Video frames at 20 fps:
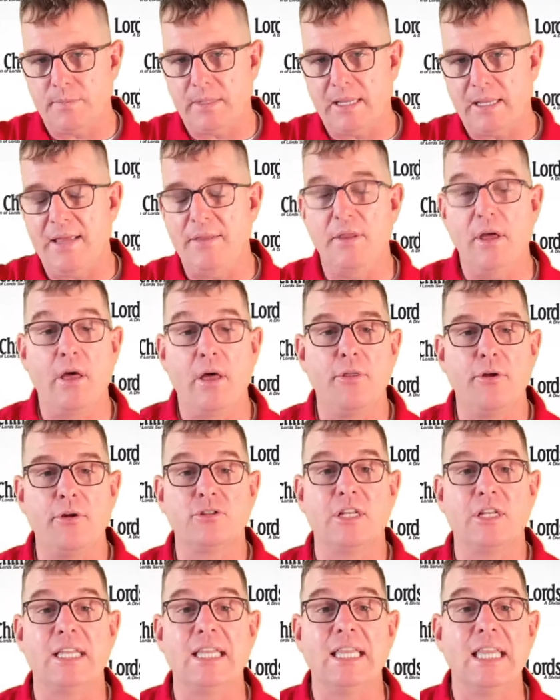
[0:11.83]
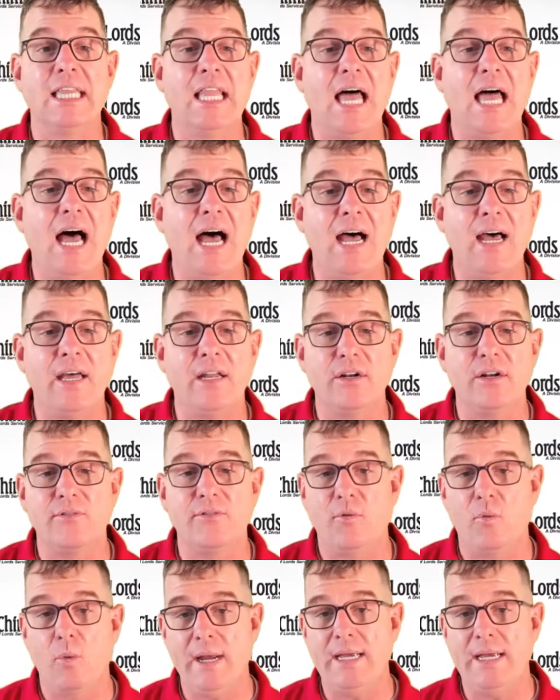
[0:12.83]
And now there's a lot
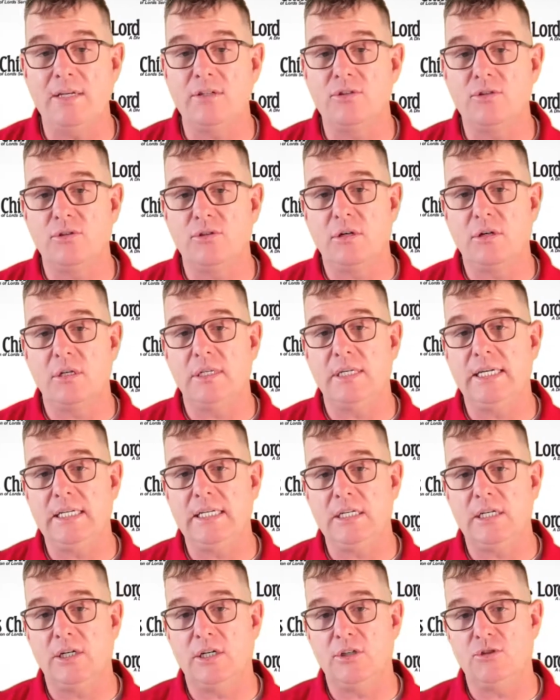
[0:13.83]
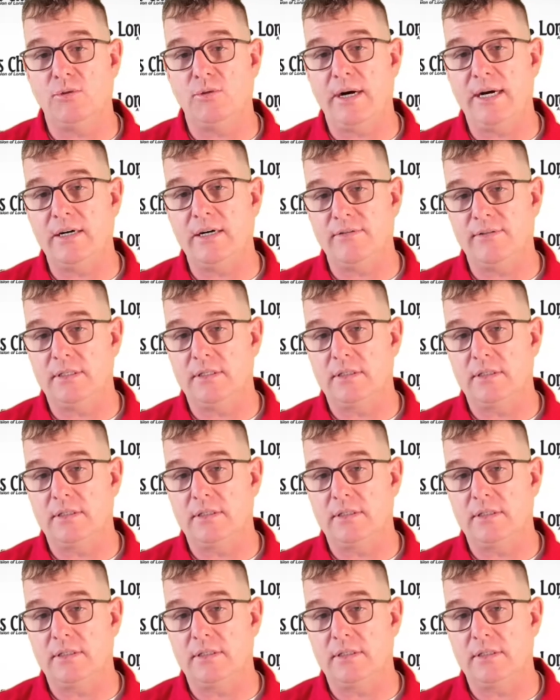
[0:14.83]
of ways to clean a dryer vent,